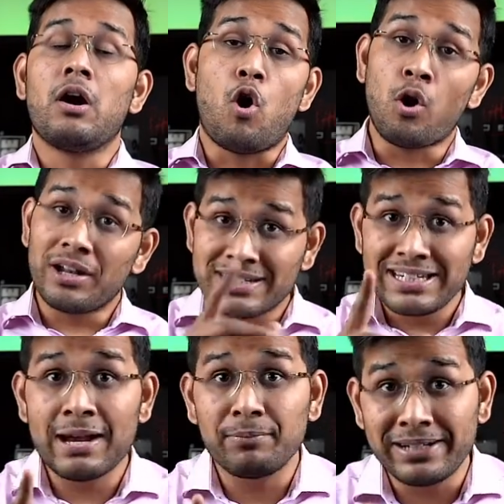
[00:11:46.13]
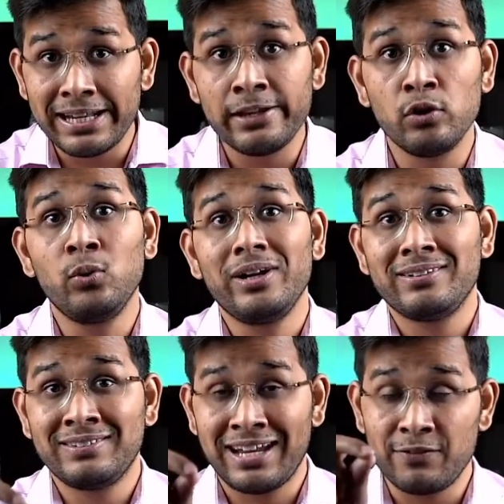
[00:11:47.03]
Honestly, I'm telling you,
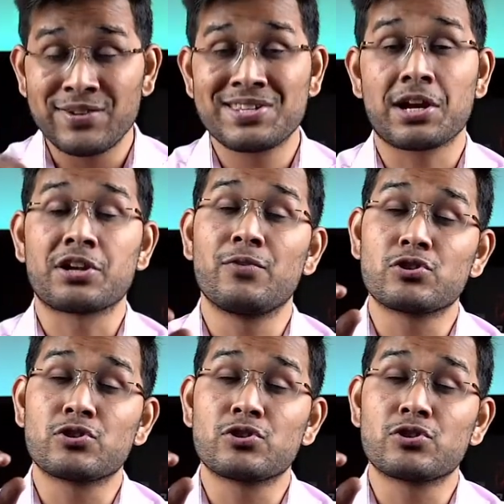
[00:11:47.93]
the infrastructure